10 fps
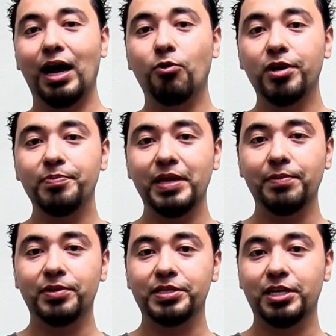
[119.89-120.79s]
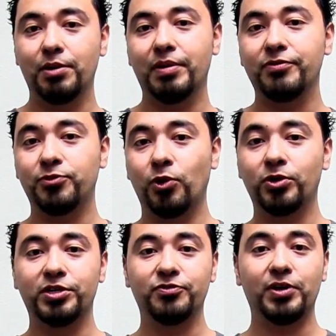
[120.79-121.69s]
I want to be able to tell my
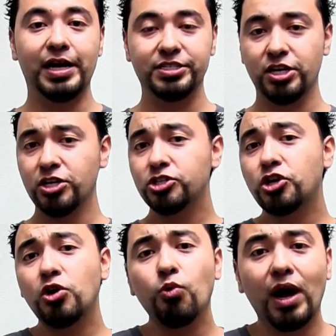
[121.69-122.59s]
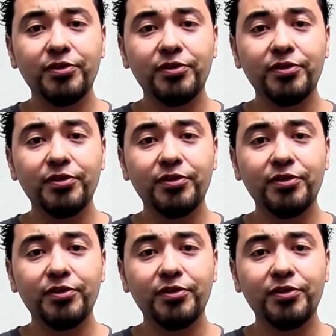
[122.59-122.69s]
phone or device, turn